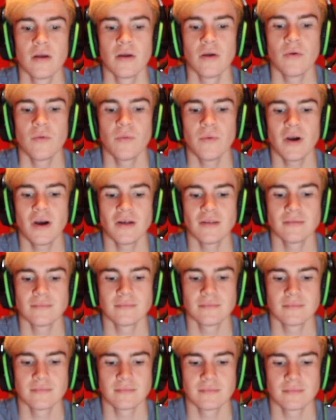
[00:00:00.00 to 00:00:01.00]
Well,
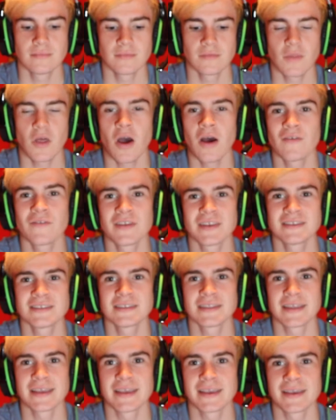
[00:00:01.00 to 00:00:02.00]

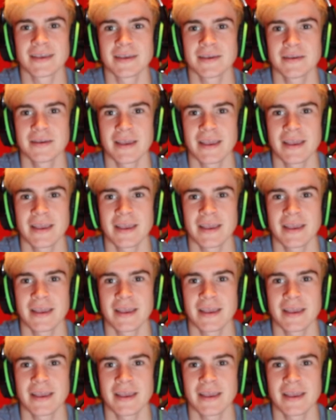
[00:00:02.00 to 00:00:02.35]
obviously,